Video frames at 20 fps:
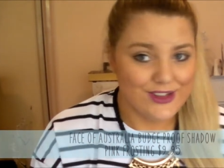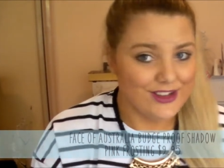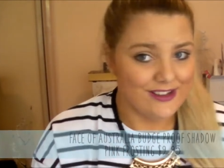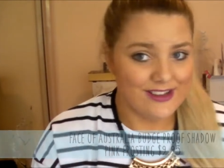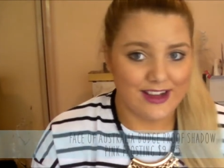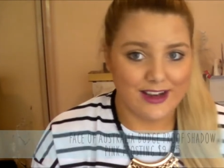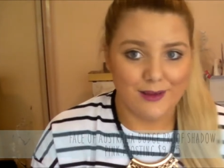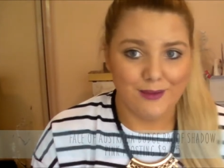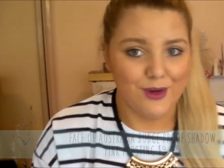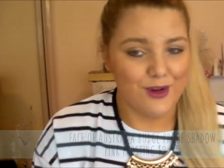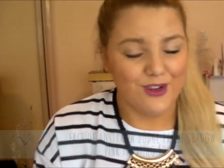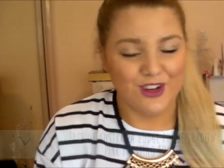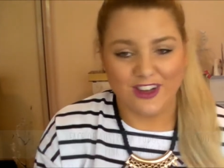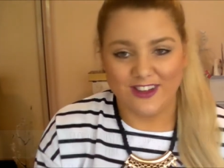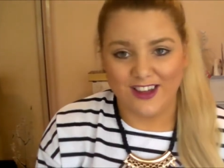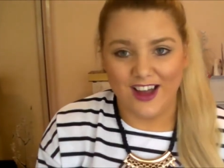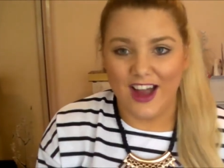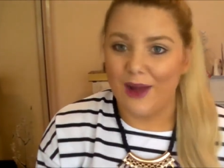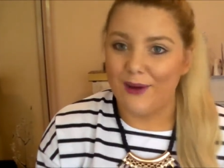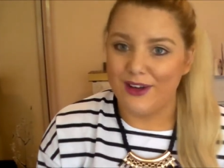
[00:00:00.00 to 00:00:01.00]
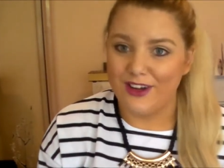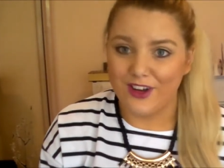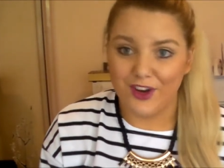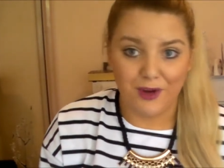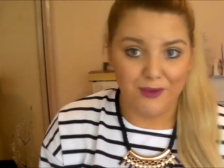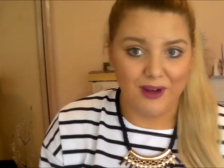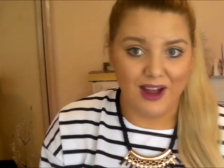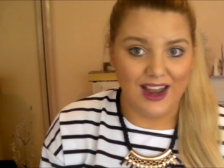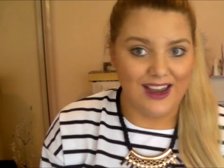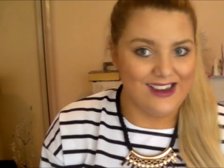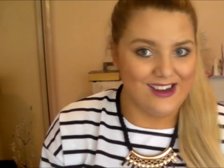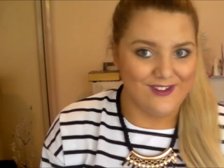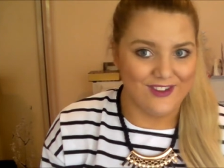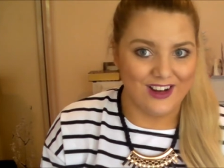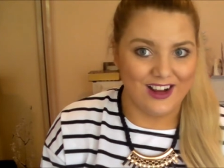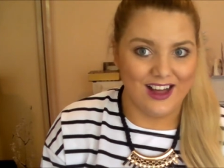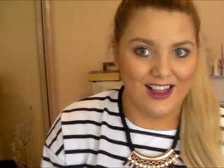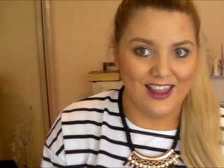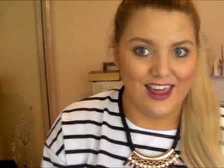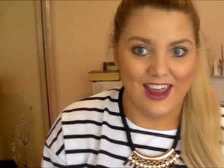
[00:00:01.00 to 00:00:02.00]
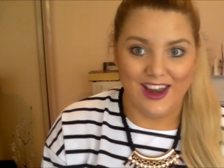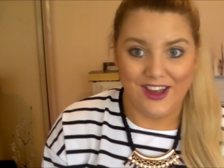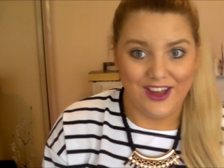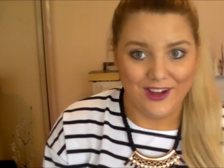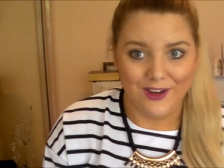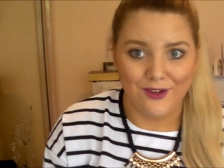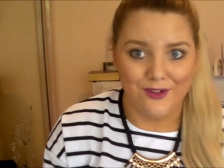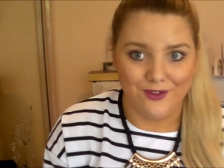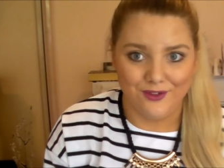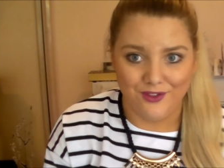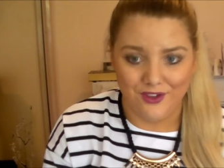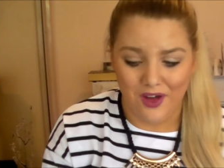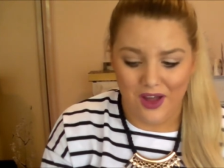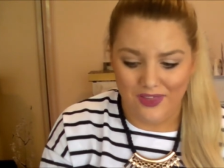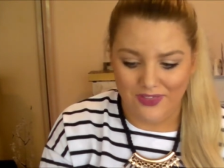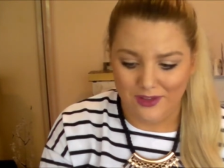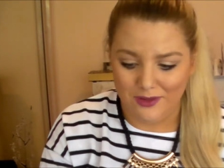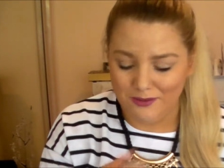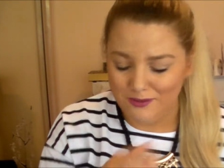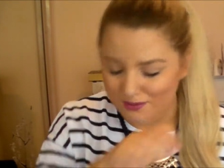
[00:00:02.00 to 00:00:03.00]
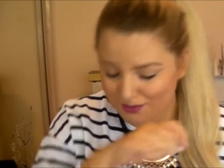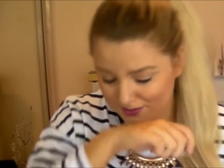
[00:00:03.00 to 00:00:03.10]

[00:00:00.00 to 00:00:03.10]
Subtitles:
these anymore because I went to go buy a different colour and I couldn't find them.